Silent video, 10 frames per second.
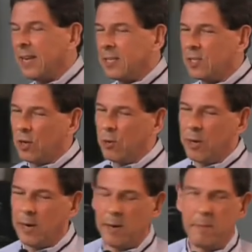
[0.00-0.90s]

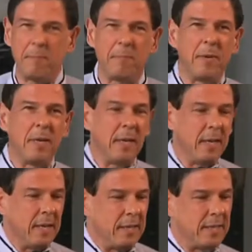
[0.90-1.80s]
So
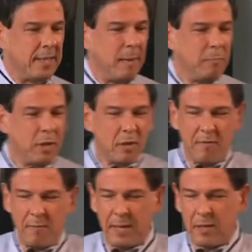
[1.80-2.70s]
the subject
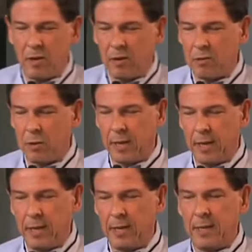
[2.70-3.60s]
of my talk
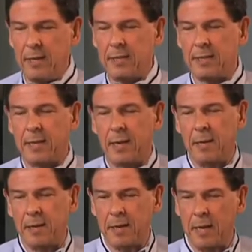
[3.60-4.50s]
today is
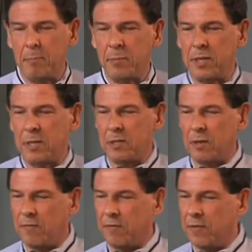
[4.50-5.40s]
glimpses
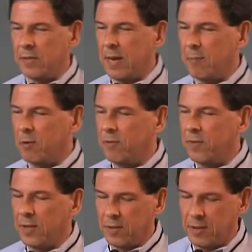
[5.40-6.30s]
of double
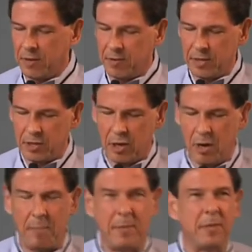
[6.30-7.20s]
field theory
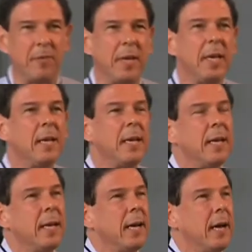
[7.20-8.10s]
geometry.
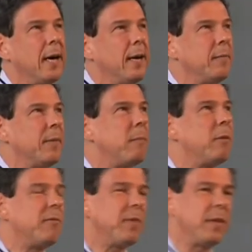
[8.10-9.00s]

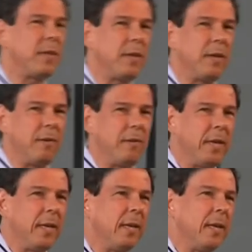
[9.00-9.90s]
Double field theory